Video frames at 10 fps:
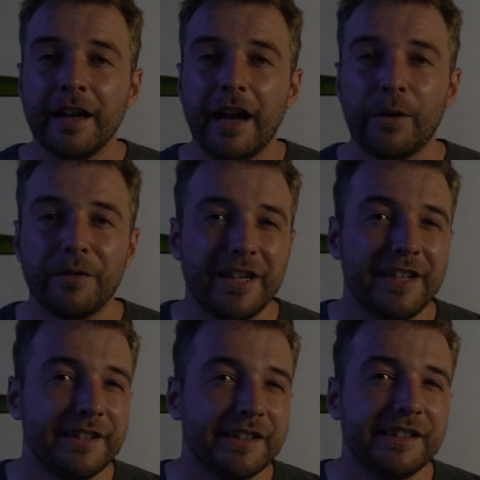However,
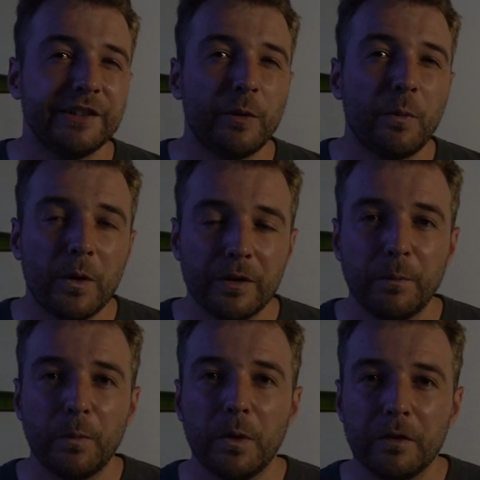it is somewhat
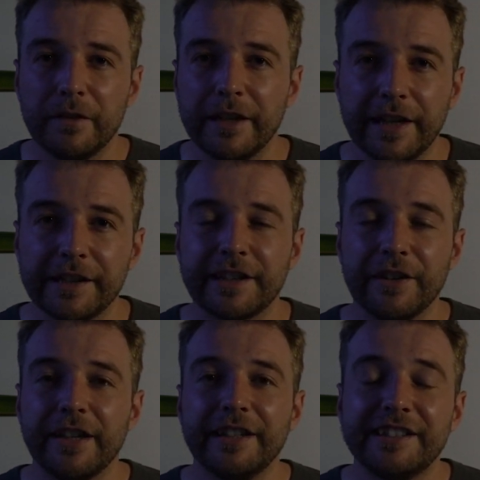more relaxed, I
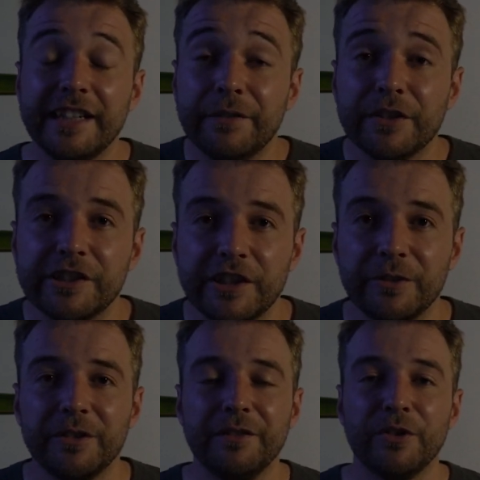think, even
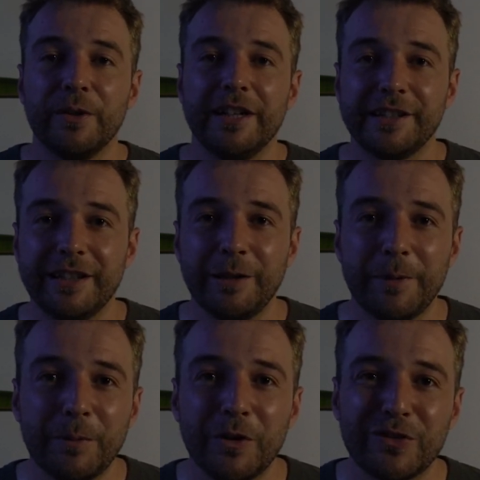though it is a little
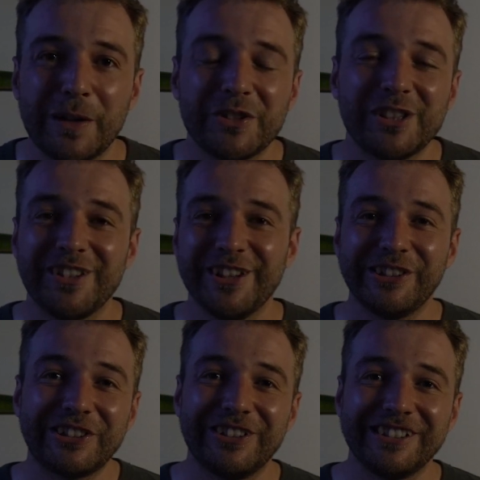bit more ramped up than
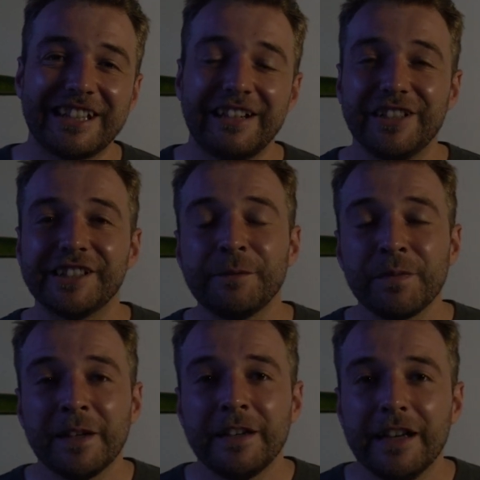those tourist areas,
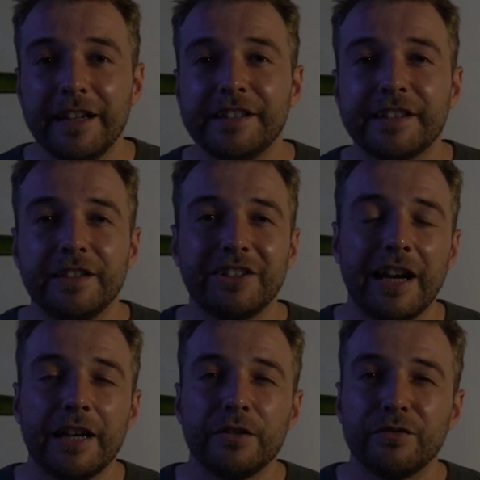it is still
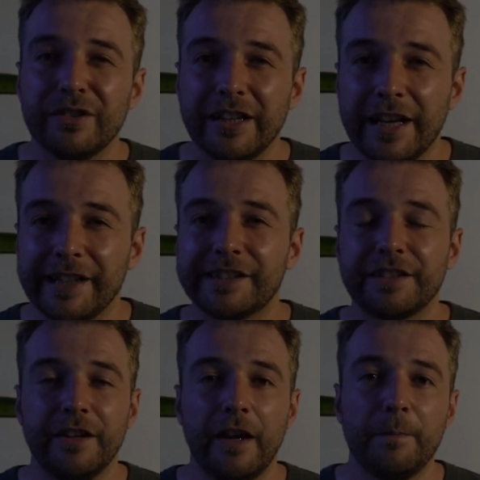kind of
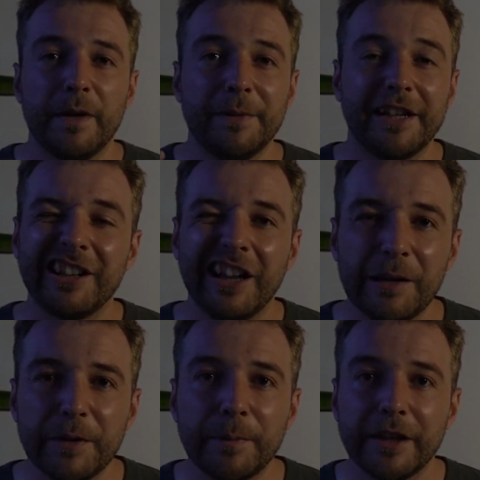relaxed. Maybe the
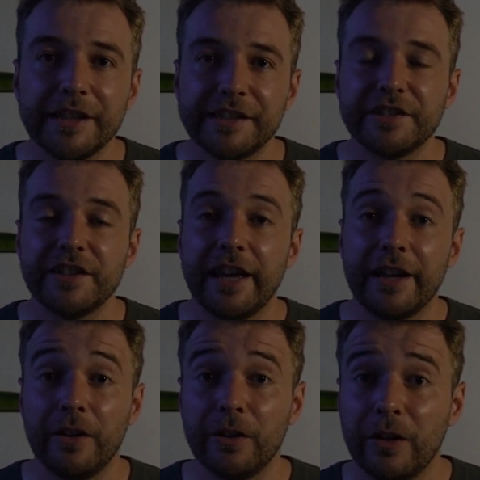climate plays into
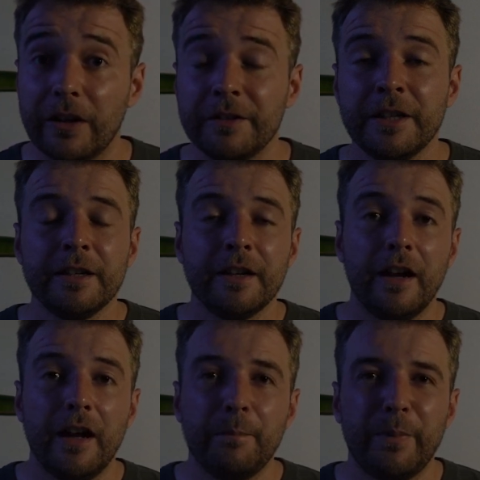that a lot,
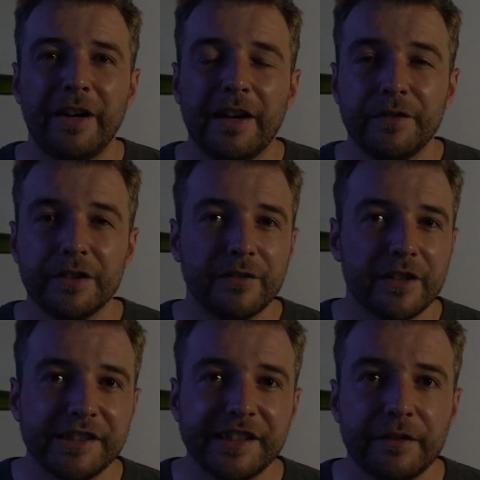but I feel
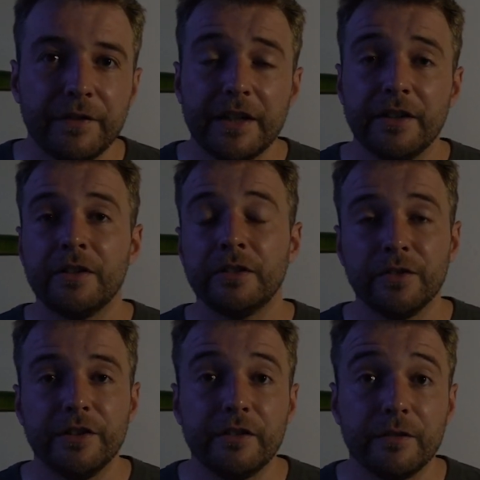very safe here.
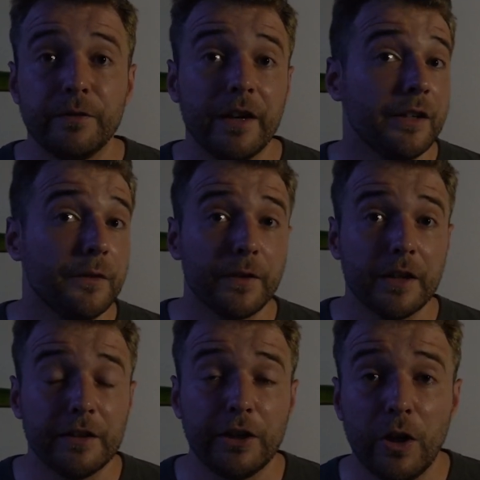there are very,
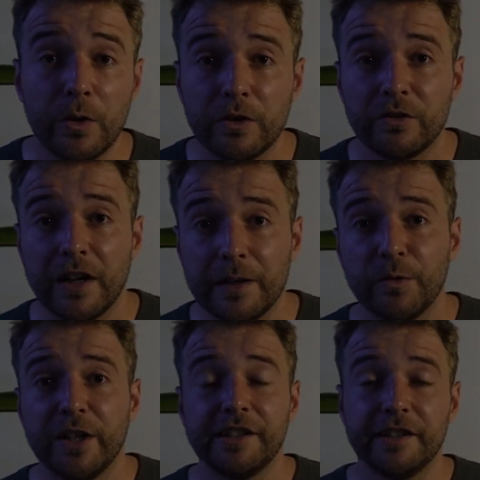very low crime
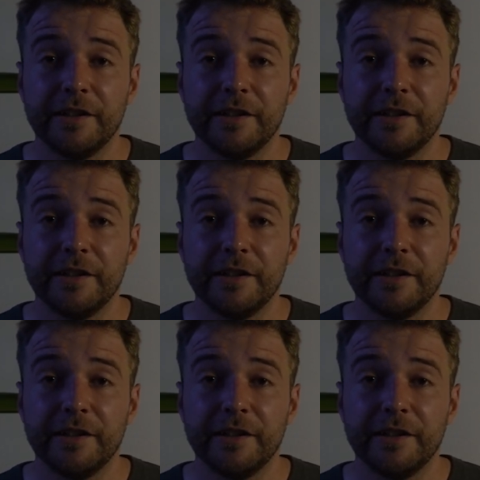rates.